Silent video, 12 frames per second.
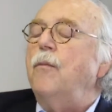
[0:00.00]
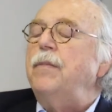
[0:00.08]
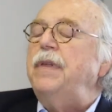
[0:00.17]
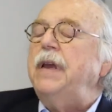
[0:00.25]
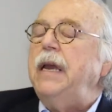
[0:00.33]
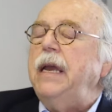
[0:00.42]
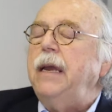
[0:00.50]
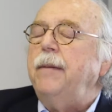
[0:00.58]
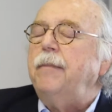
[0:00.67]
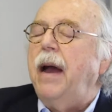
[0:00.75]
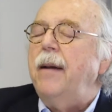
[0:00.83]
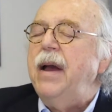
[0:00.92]

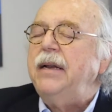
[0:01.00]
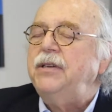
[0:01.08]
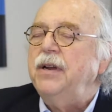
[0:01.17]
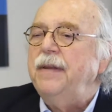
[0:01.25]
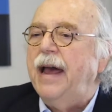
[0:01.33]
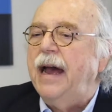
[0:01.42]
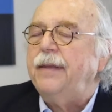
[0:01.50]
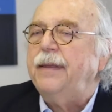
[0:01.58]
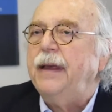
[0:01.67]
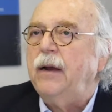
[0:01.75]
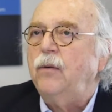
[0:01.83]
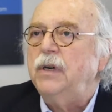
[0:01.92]
I mentioned that
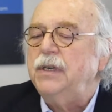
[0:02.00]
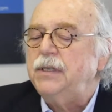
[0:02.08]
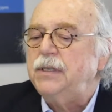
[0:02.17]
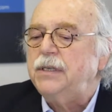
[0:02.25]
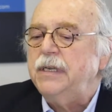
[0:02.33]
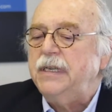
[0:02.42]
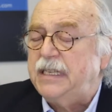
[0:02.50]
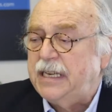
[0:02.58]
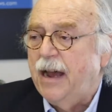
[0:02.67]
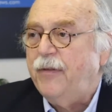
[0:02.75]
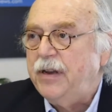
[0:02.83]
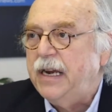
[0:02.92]
there was, in
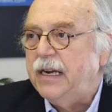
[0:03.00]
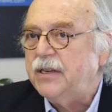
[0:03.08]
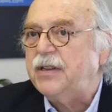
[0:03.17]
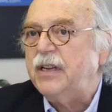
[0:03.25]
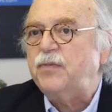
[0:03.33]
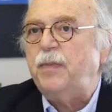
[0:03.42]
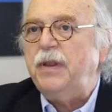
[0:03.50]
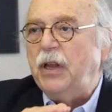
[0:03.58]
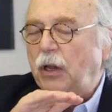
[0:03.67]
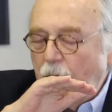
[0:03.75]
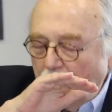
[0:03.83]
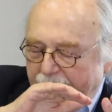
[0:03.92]
7 years, that's been
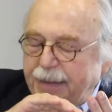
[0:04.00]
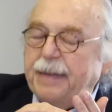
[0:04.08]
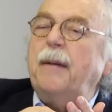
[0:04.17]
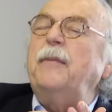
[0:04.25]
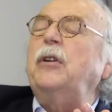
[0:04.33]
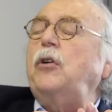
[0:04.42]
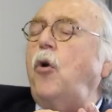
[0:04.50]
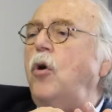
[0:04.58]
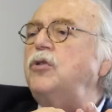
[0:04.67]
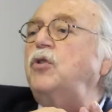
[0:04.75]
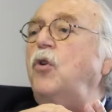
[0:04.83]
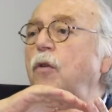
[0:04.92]
the
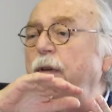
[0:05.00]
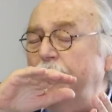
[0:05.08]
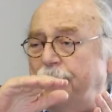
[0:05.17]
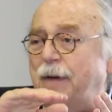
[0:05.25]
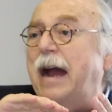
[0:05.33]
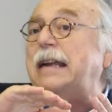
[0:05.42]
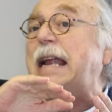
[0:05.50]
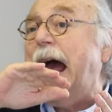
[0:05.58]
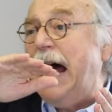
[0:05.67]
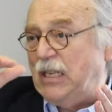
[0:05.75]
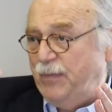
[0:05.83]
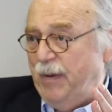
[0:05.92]
cost curve, in fact,
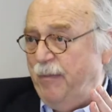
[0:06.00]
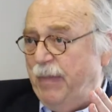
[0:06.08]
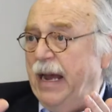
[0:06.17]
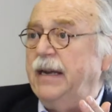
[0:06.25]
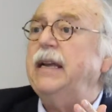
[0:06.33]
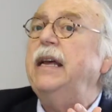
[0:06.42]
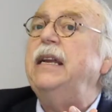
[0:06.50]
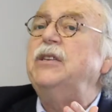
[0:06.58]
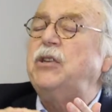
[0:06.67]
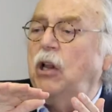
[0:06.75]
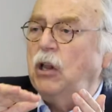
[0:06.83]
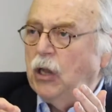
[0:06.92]
has been bent. It
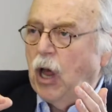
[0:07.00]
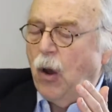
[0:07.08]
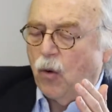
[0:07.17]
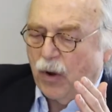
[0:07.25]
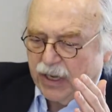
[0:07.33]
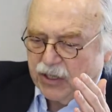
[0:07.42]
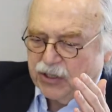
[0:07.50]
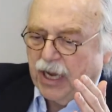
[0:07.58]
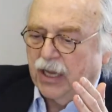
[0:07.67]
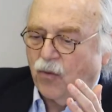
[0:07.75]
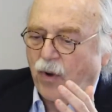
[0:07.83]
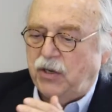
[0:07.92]
is a lower
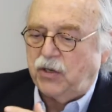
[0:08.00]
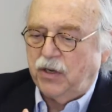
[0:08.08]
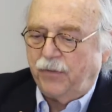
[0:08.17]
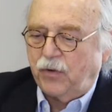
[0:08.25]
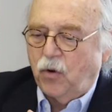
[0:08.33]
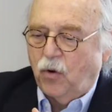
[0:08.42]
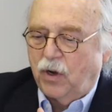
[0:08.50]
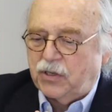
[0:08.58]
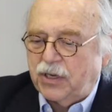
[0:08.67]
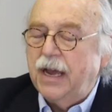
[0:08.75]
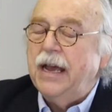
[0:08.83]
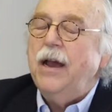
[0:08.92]
acceleration of cost.